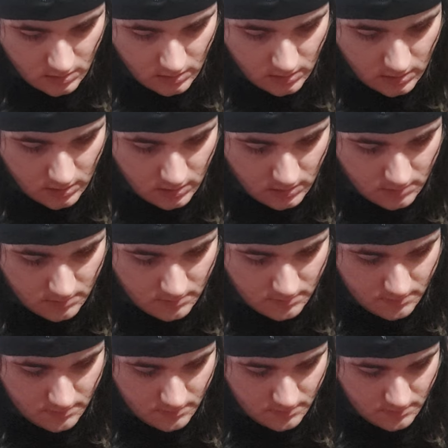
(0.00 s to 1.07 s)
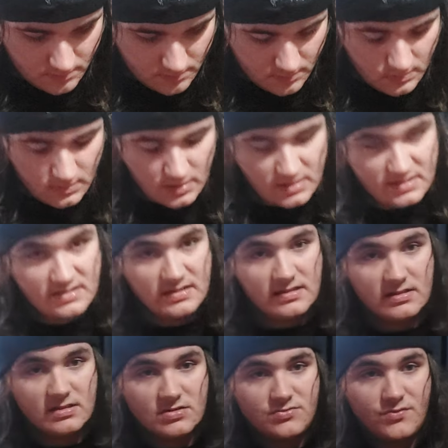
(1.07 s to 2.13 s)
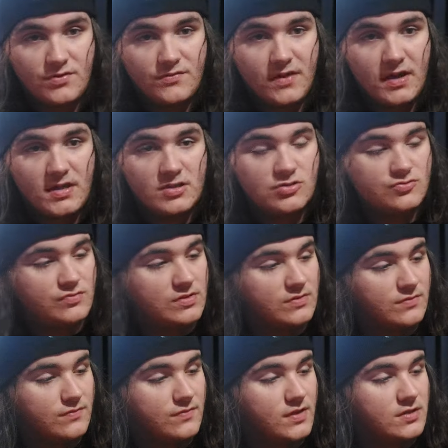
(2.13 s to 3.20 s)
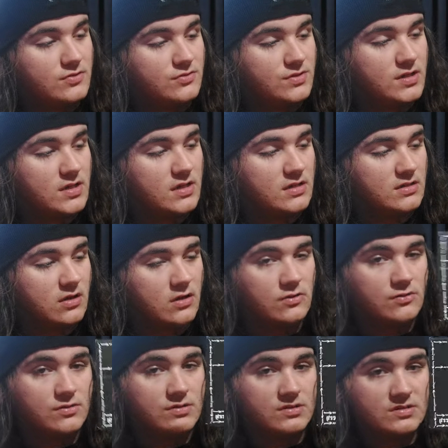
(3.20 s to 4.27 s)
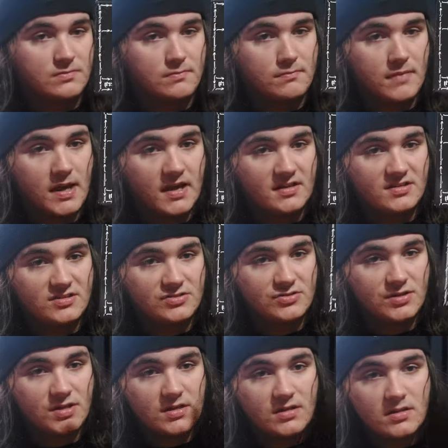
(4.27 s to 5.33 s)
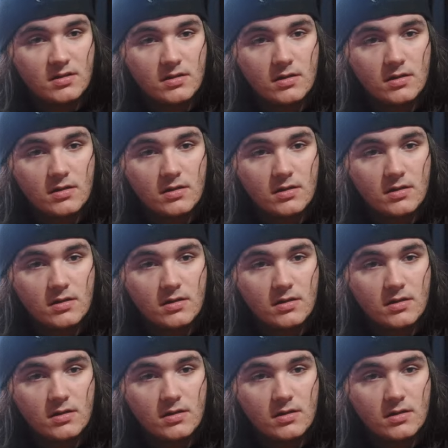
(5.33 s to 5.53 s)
Um, this is Revenge with Victory, Intolerance, Mastery.